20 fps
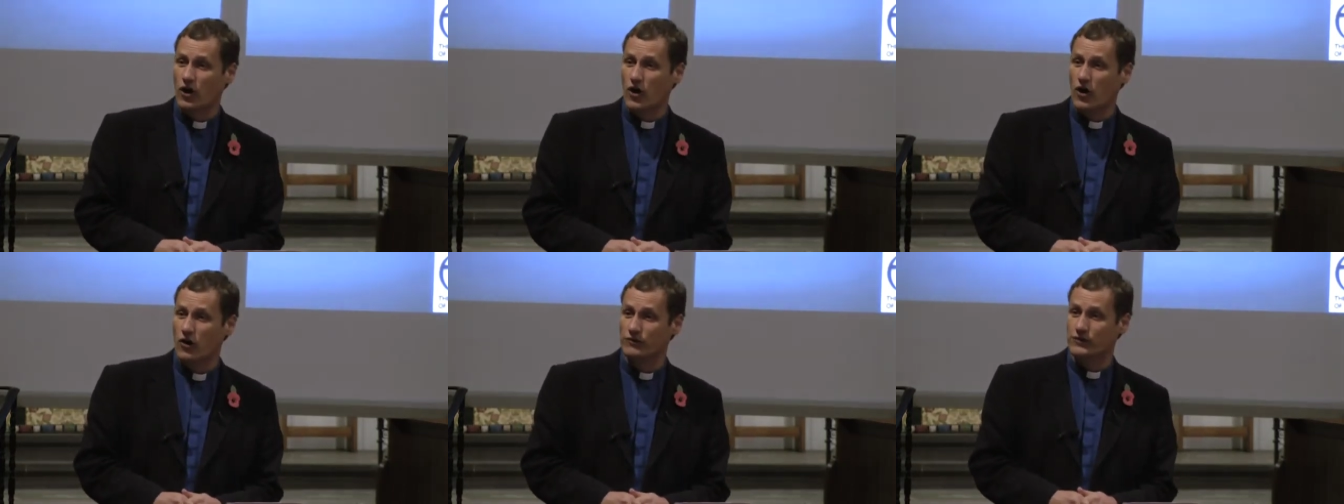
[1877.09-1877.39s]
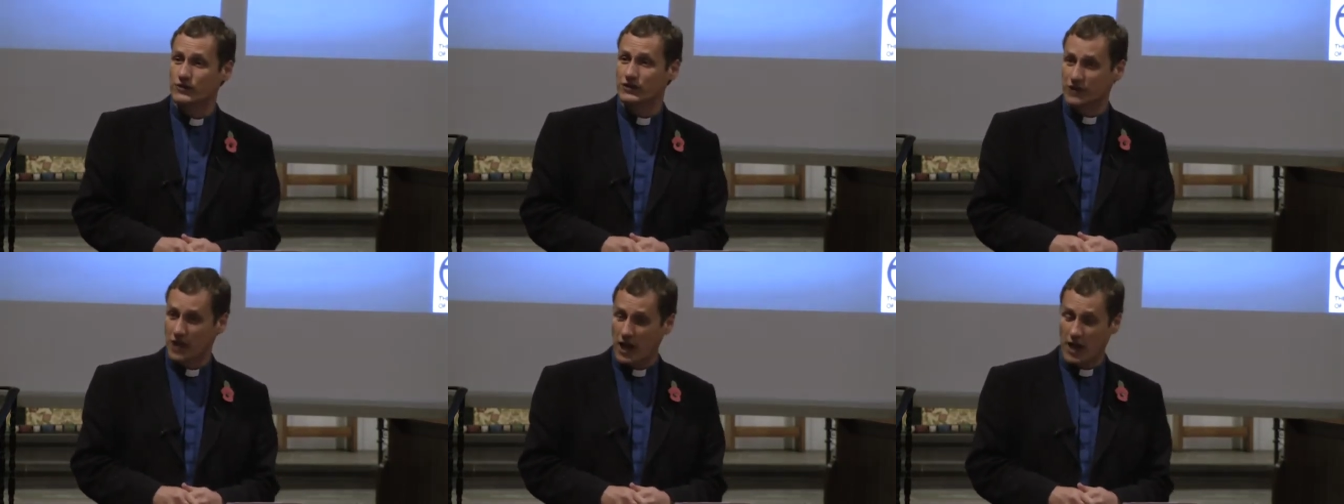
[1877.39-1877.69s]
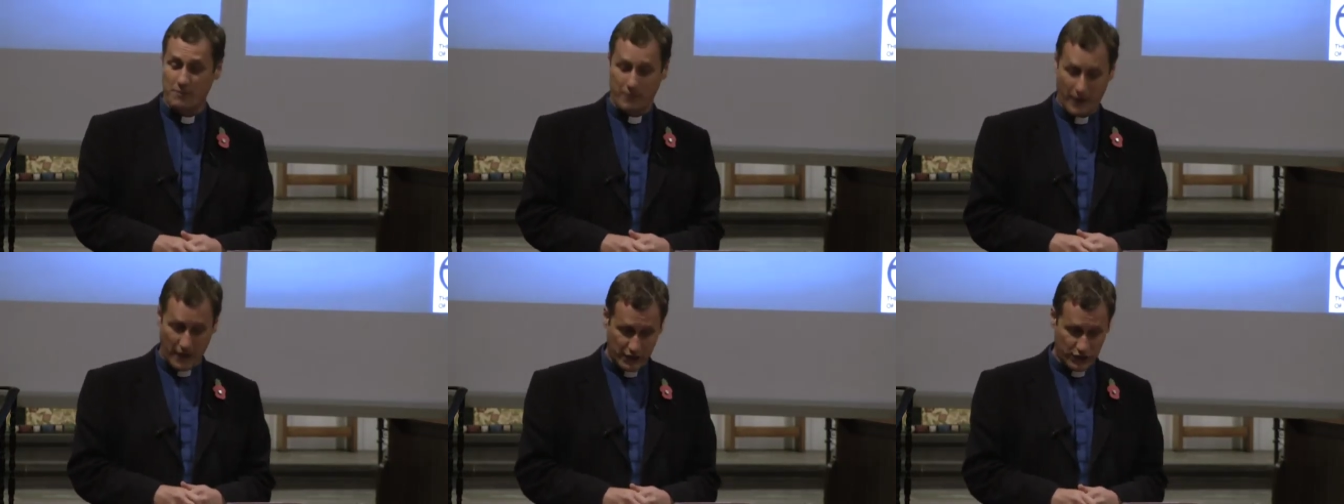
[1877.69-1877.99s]
of
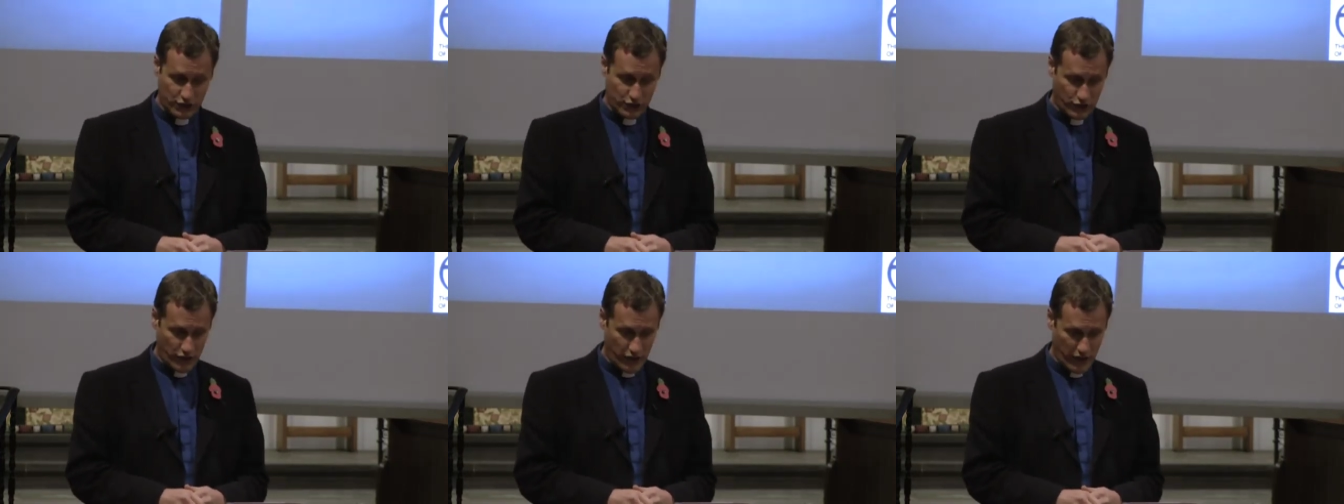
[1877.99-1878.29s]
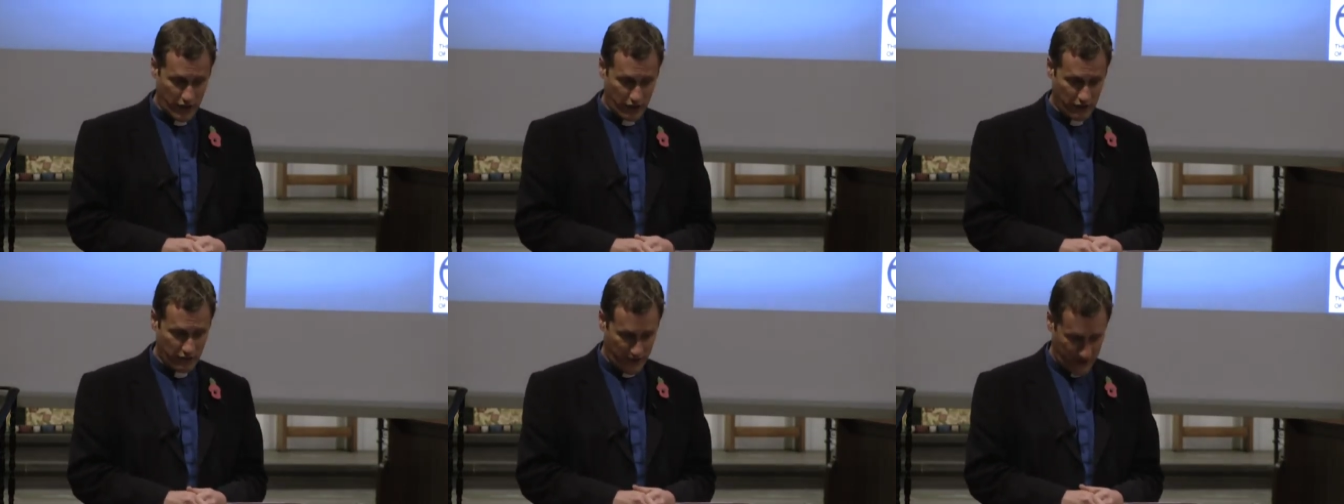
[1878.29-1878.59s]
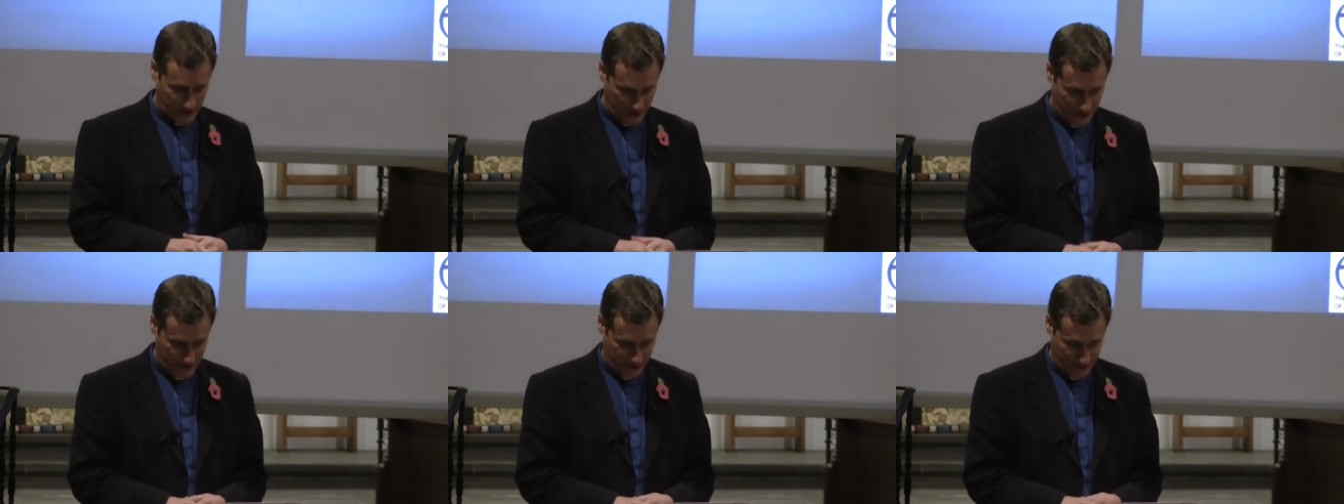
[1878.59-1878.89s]
stipendiary
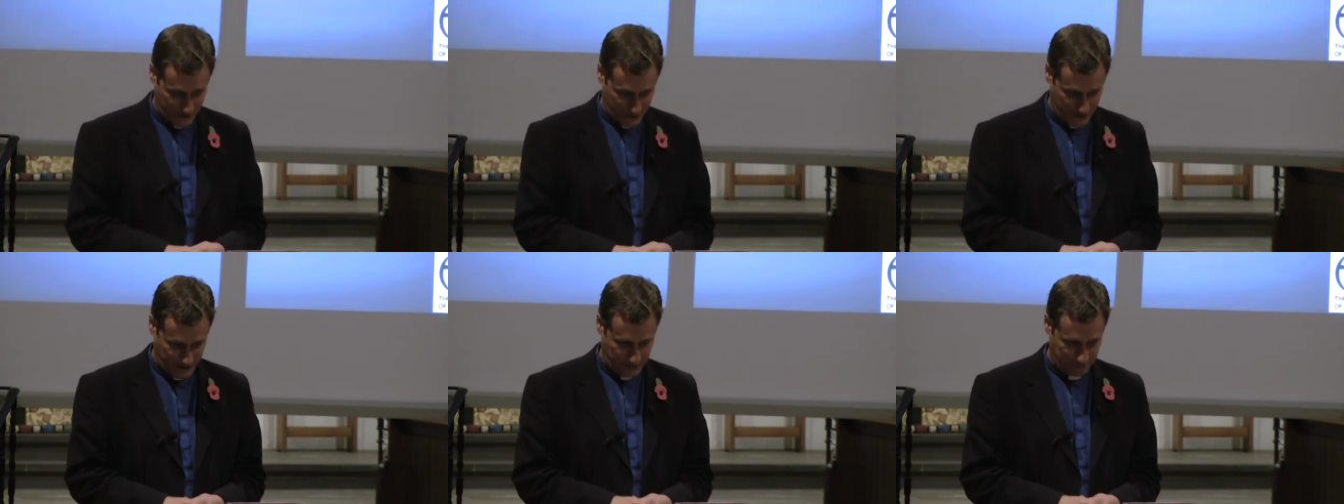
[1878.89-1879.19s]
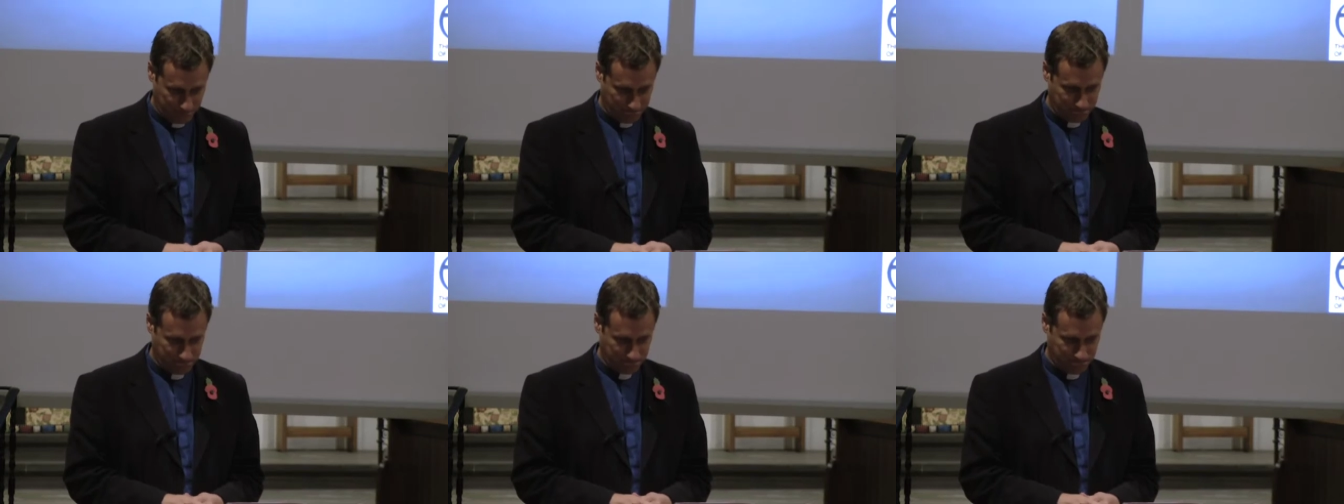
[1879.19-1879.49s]
vicars.